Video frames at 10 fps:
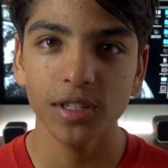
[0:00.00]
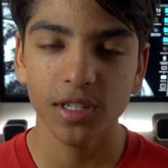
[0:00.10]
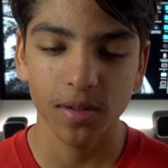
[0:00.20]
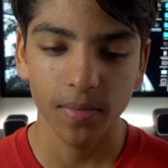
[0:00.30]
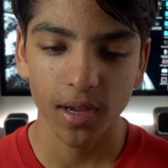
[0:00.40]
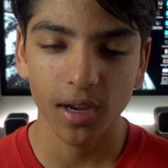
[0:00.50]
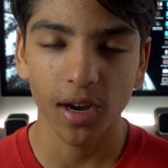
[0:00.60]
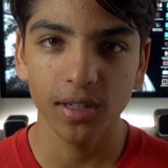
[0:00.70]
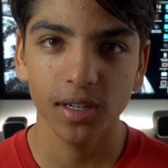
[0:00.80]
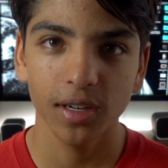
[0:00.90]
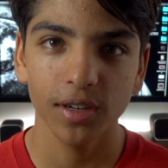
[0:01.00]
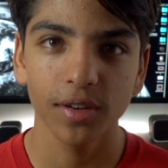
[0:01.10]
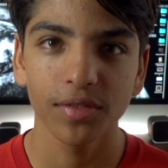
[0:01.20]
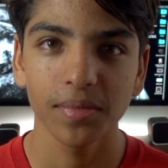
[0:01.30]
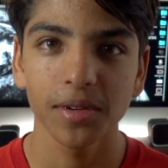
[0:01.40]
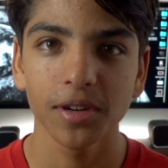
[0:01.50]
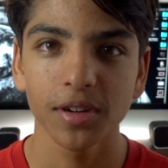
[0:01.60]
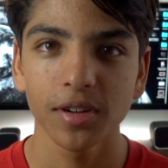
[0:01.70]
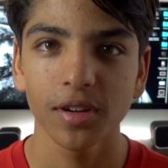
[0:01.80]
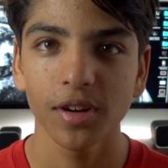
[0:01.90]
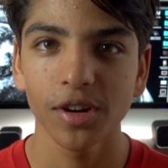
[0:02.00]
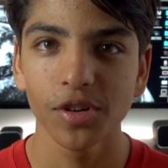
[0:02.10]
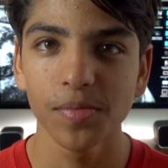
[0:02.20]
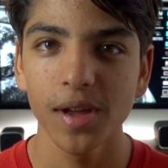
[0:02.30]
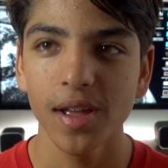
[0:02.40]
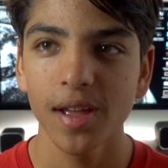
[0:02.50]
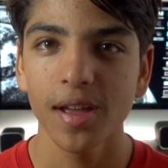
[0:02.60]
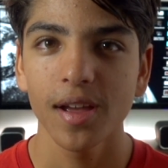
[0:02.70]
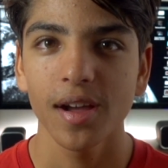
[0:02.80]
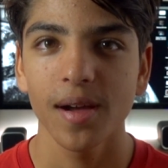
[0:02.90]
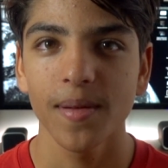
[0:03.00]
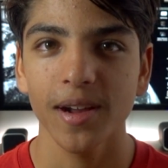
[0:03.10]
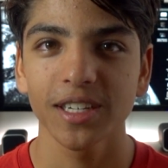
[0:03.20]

can just make content from your home. I'm